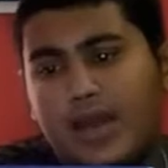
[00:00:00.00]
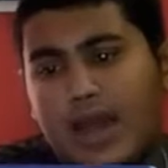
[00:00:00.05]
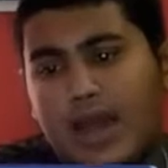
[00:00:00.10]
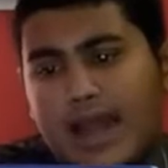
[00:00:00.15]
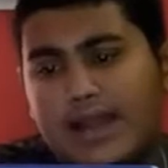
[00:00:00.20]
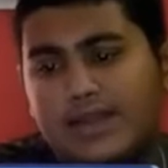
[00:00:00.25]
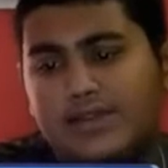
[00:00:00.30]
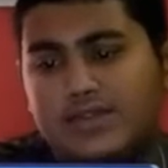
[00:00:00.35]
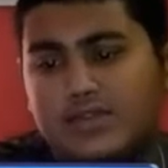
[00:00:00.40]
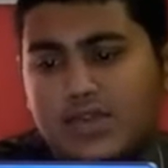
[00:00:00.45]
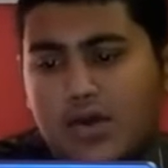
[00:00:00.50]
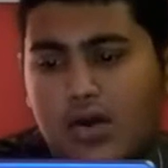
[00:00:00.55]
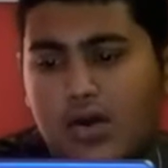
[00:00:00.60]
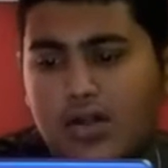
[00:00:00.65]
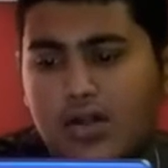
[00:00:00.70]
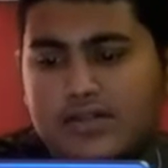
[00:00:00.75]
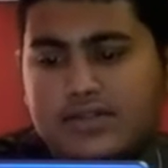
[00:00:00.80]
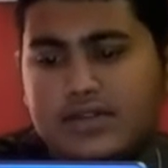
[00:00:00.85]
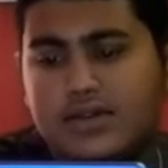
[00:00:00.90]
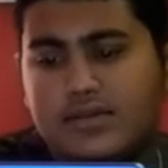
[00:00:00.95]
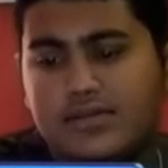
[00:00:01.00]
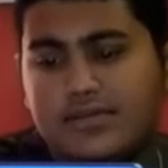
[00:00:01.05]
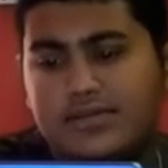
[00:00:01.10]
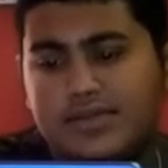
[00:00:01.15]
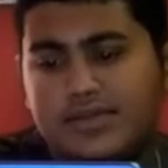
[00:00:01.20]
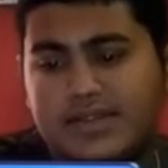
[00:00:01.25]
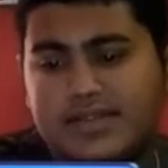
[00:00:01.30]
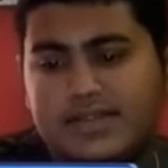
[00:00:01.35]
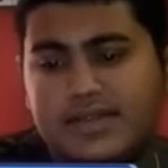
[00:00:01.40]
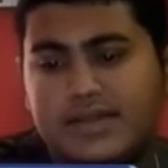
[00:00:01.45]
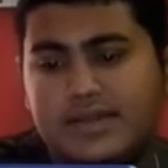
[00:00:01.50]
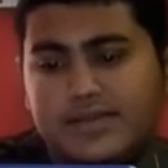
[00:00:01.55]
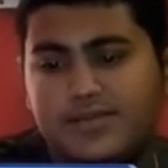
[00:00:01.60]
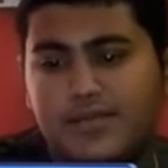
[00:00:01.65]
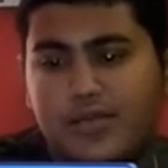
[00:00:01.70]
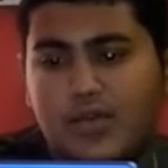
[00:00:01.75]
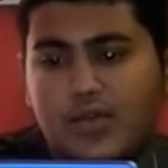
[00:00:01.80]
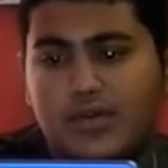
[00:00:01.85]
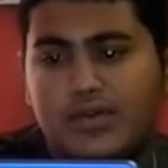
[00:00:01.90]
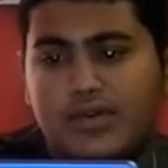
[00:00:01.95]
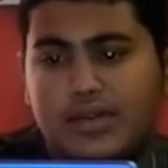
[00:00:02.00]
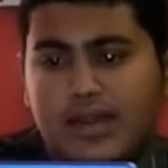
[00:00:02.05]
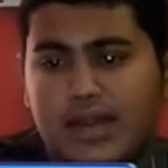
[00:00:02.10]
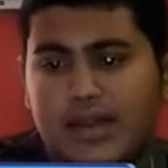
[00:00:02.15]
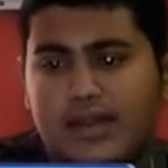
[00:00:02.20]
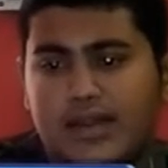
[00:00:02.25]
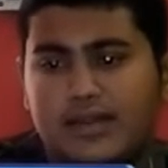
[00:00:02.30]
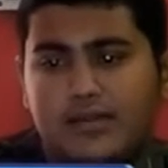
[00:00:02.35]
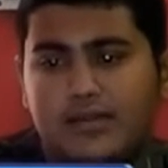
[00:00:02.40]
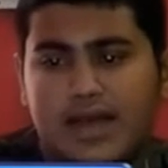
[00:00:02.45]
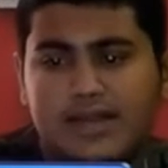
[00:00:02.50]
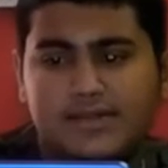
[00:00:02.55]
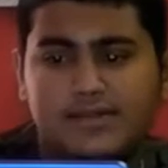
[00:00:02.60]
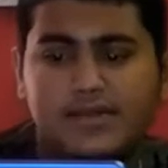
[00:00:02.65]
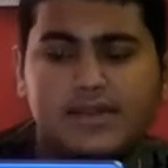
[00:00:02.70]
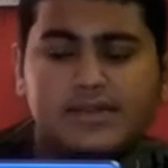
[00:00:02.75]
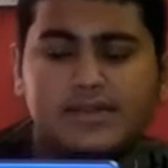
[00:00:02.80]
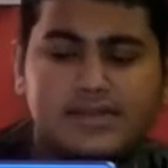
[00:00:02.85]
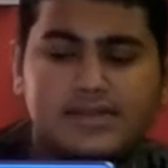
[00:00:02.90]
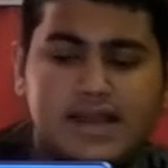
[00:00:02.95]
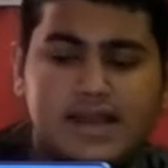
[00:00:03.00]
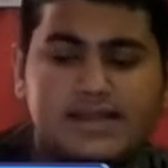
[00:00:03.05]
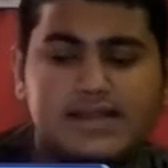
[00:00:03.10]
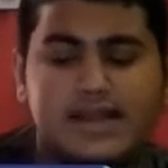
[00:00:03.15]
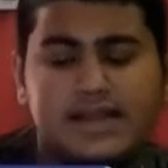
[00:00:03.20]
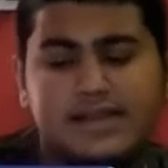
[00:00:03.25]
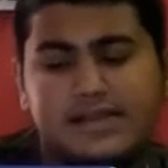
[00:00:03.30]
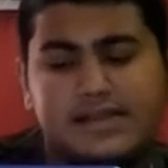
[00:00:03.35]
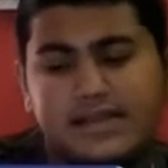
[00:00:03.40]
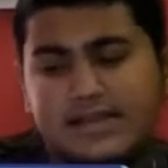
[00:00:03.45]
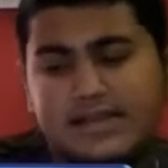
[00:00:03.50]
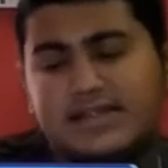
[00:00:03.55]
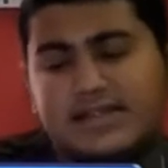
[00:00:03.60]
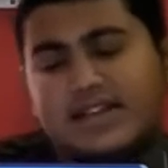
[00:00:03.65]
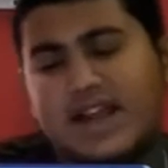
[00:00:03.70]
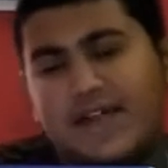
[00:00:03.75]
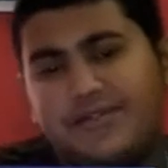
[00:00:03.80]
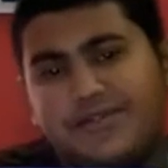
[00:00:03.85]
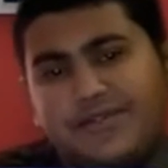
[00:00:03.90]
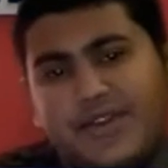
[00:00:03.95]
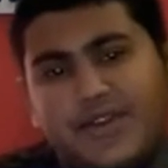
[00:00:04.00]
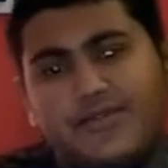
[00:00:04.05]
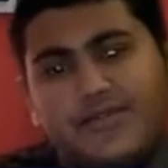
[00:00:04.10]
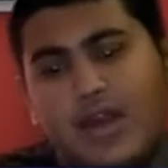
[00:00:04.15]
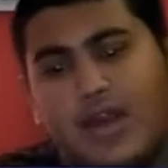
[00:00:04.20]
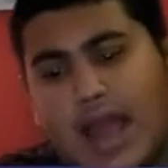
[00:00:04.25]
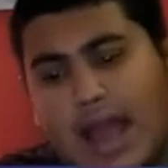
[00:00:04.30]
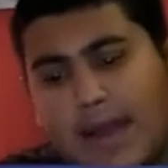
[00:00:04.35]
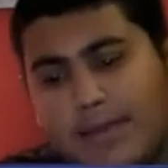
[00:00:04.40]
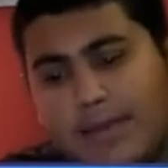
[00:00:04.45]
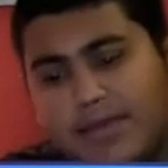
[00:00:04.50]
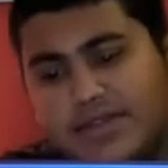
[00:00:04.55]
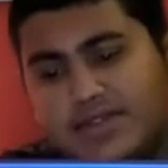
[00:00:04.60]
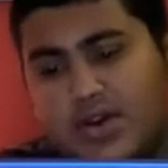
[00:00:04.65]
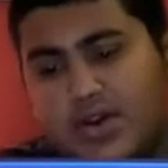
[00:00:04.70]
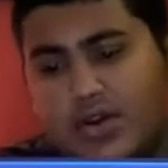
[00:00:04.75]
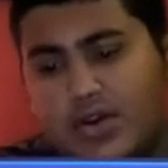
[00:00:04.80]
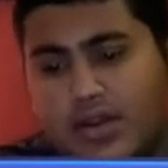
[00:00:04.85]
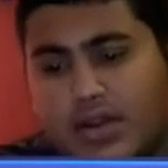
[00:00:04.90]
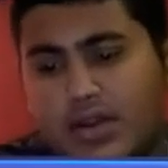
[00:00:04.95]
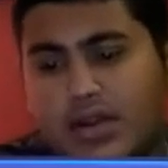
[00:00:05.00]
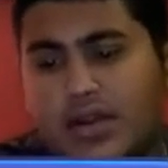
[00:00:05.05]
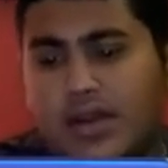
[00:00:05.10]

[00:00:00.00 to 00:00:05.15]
And also this is phone, as we say that this is crafted for Amazon.